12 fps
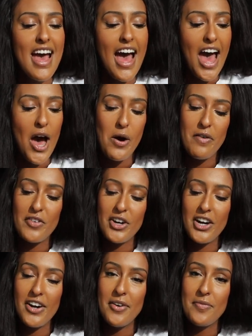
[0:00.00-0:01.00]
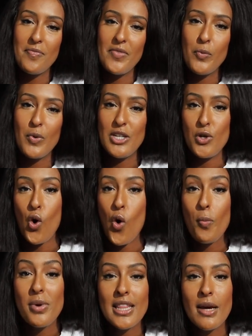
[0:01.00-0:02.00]
However, when you
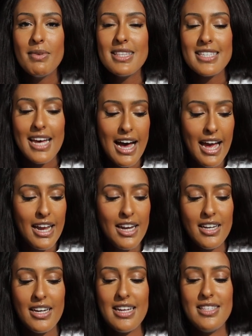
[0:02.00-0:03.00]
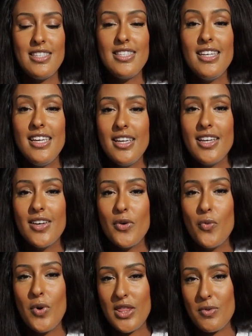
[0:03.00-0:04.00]
open them inside and see
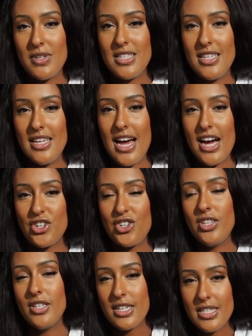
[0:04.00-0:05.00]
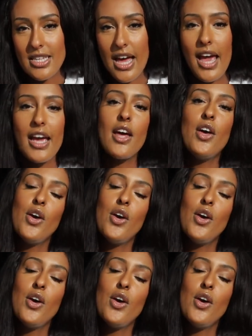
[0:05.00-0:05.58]
what the receipt actually looks like,